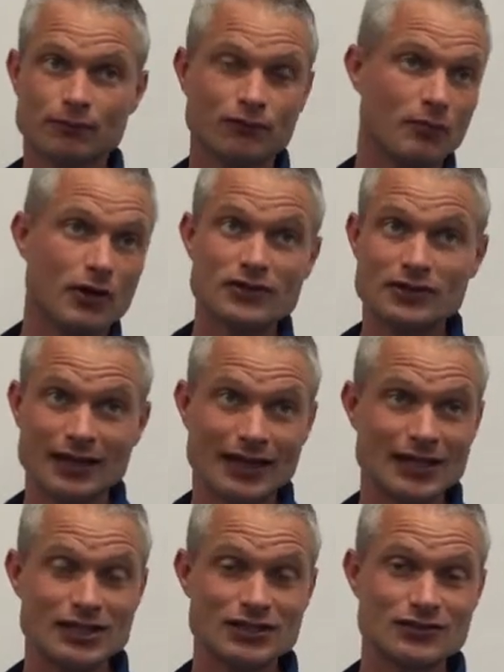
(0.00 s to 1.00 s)
for most
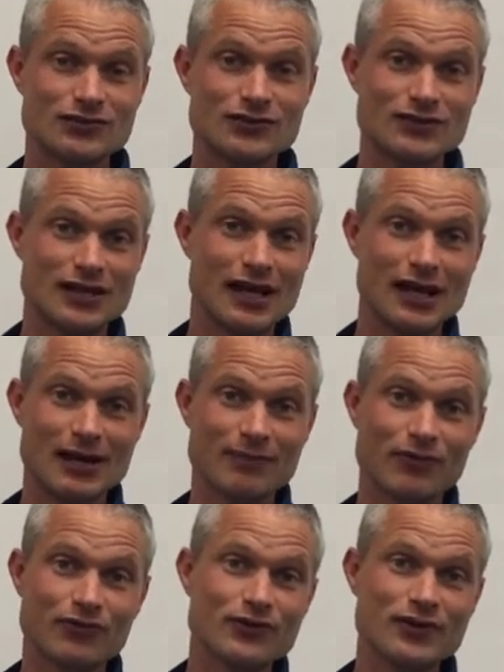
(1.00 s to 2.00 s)
locations
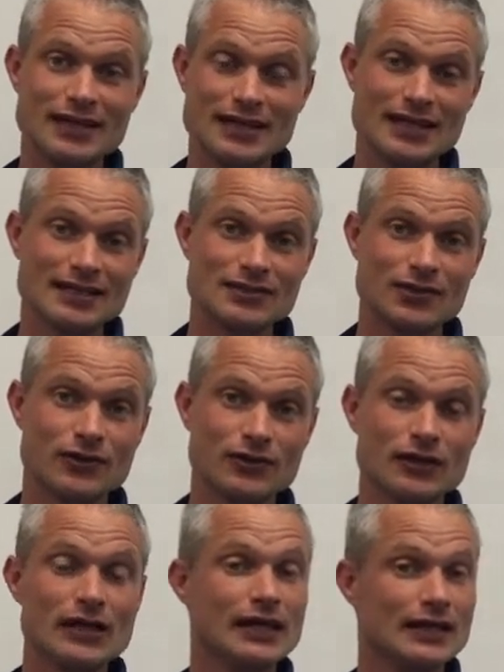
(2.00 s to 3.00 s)
through the year. So
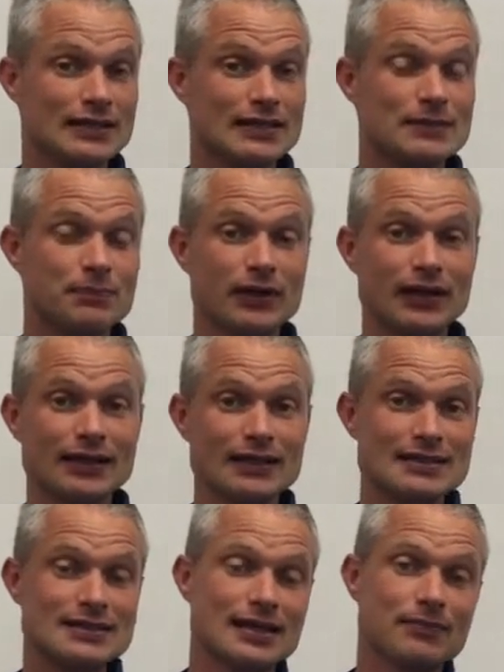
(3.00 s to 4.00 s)
in spring,
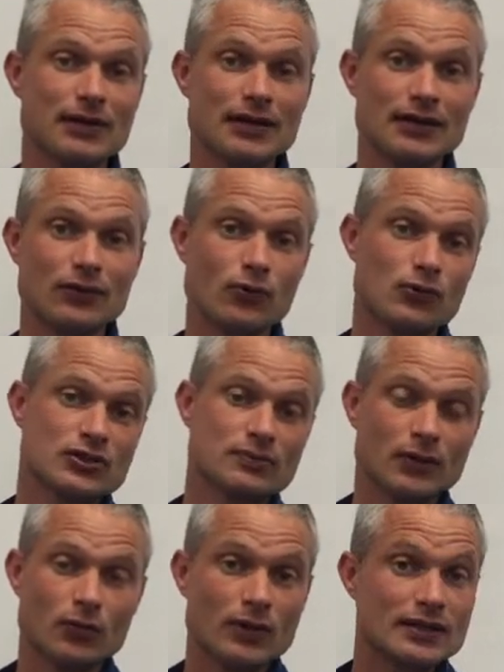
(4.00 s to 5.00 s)
summer,
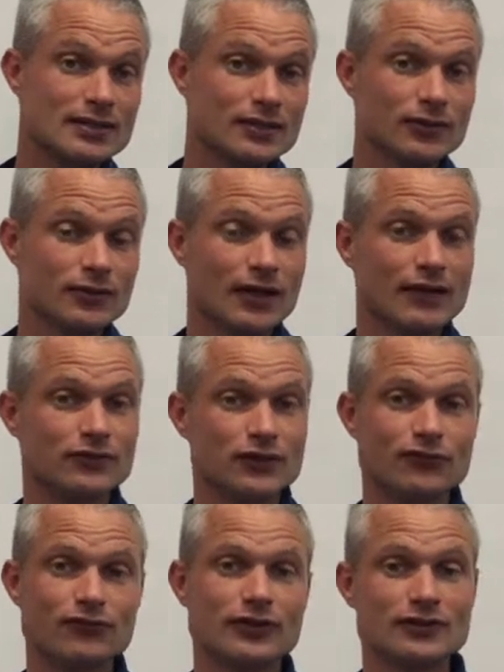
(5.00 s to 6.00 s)
autumn and winter you'll have
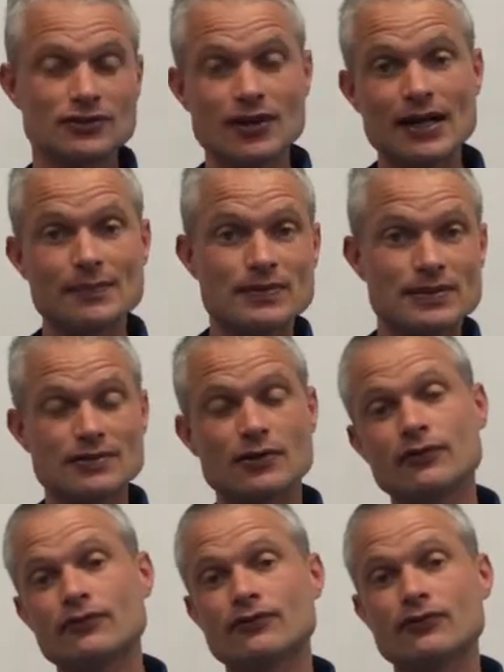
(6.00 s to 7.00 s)
different types
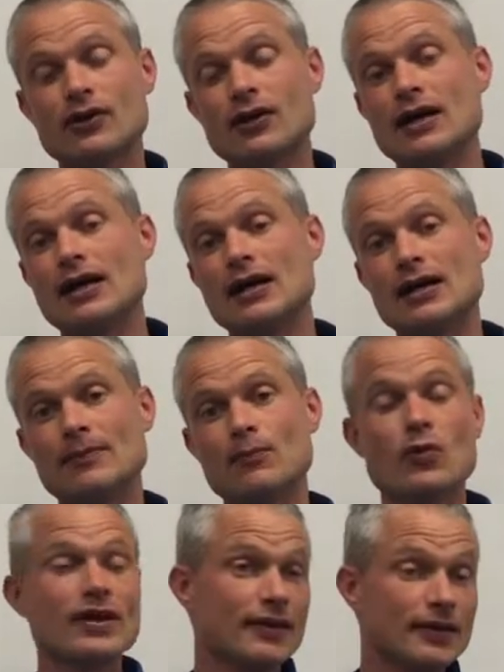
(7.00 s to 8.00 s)
of
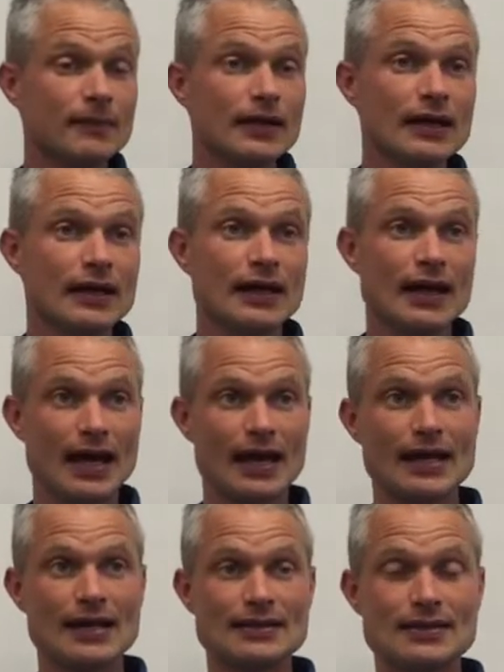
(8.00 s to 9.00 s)
weather,
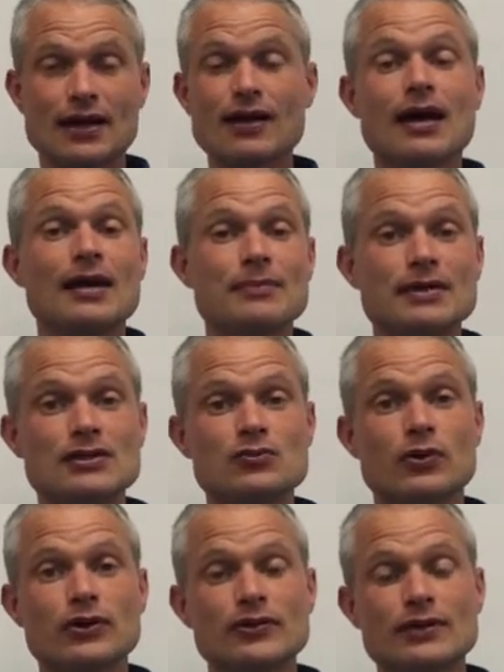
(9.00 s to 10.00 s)
and the climate is
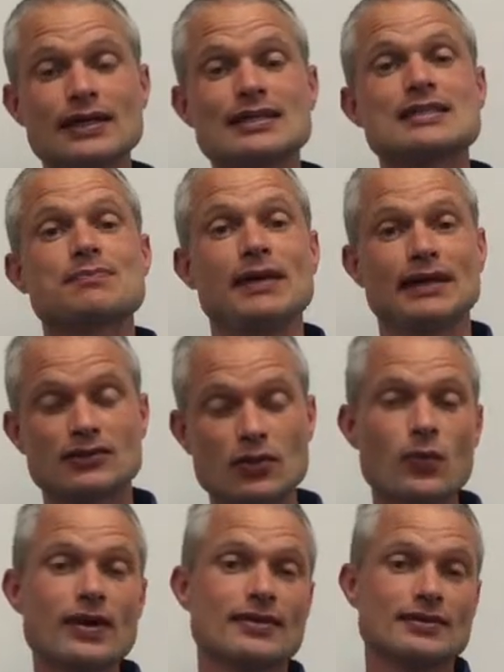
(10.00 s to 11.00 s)
what you'd expect the
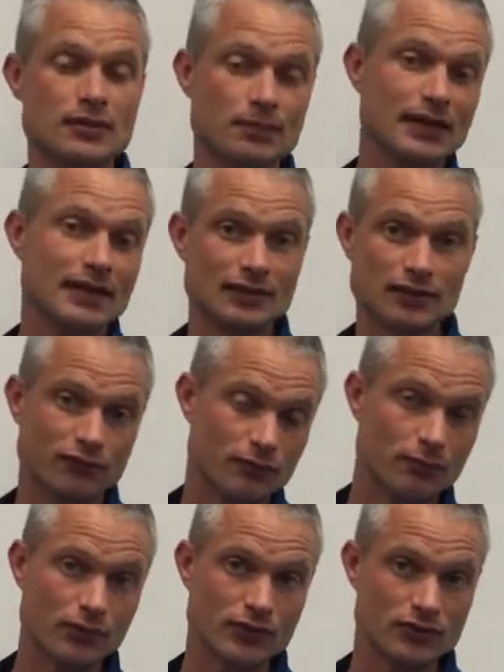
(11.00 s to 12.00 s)
weather to be at
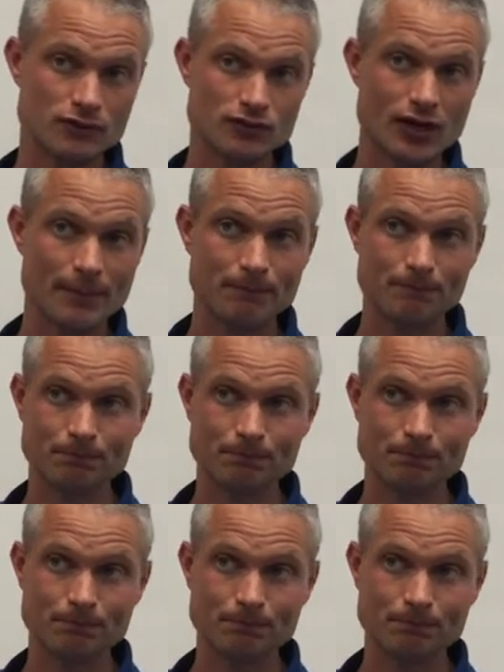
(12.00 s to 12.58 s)
different points of time.